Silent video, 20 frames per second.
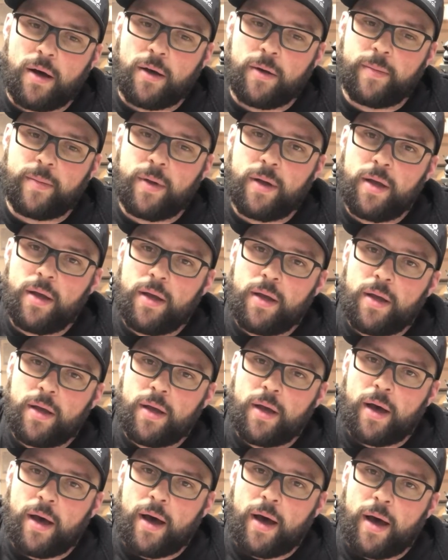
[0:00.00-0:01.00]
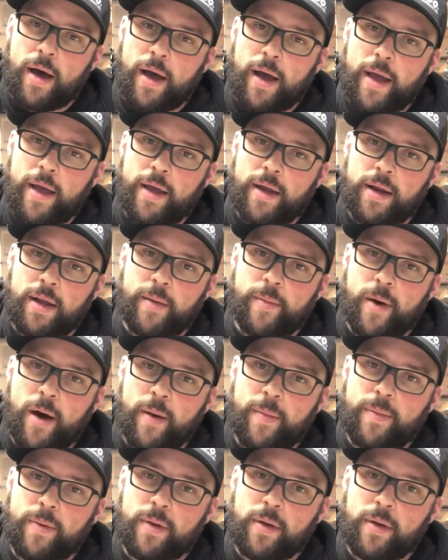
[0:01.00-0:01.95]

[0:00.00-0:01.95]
him. I hit him up